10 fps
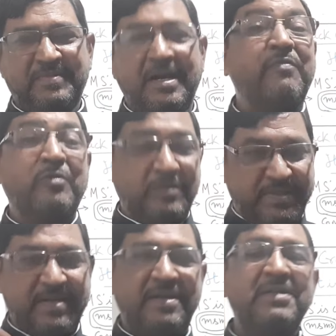Of course,
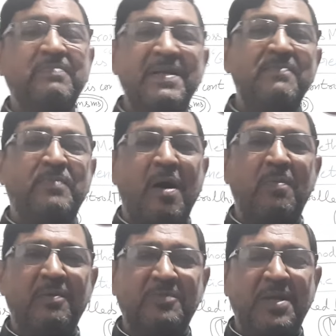there are many
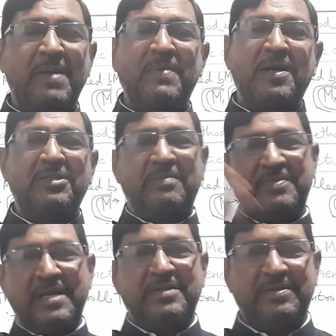problems, and because of
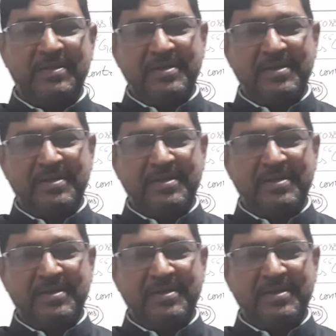that,